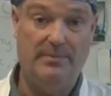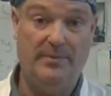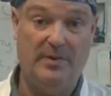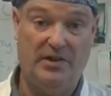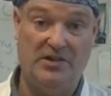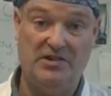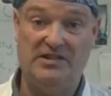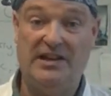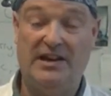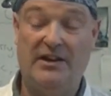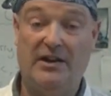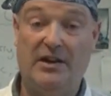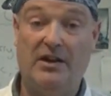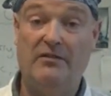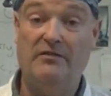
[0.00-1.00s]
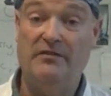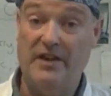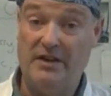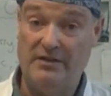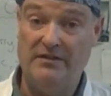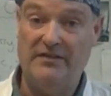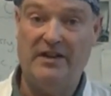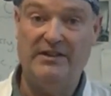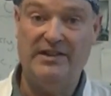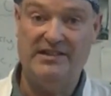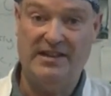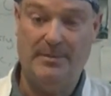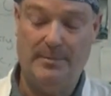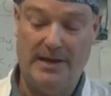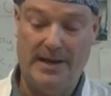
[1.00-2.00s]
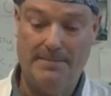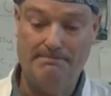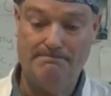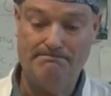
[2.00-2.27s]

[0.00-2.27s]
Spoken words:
because they are very similar.